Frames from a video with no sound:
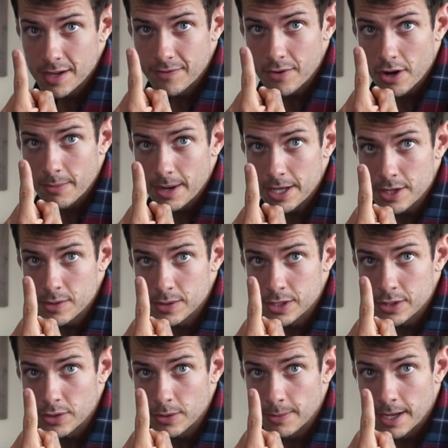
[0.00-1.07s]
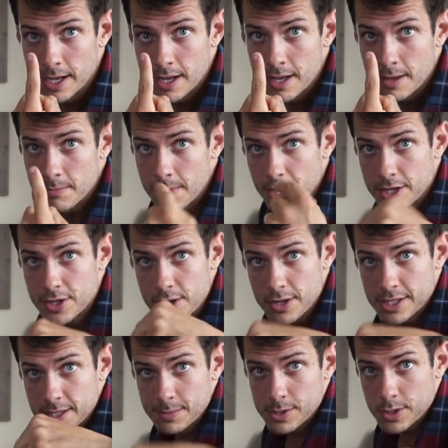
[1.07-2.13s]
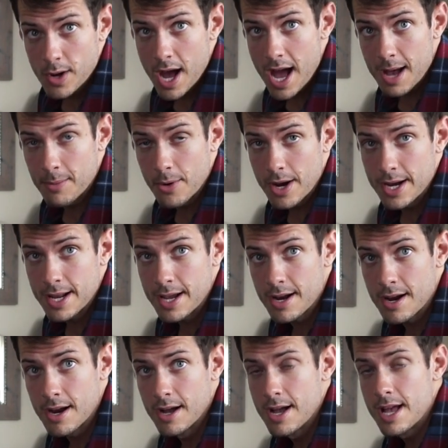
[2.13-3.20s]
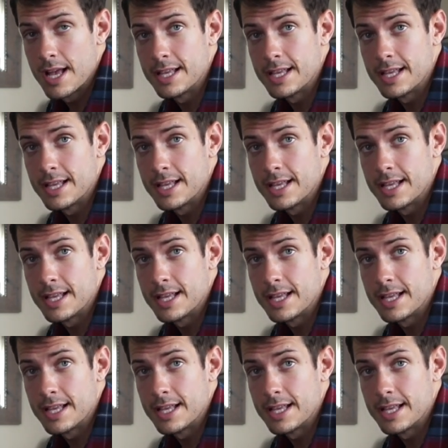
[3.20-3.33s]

If you're on my YouTube, make sure you subscribe right here.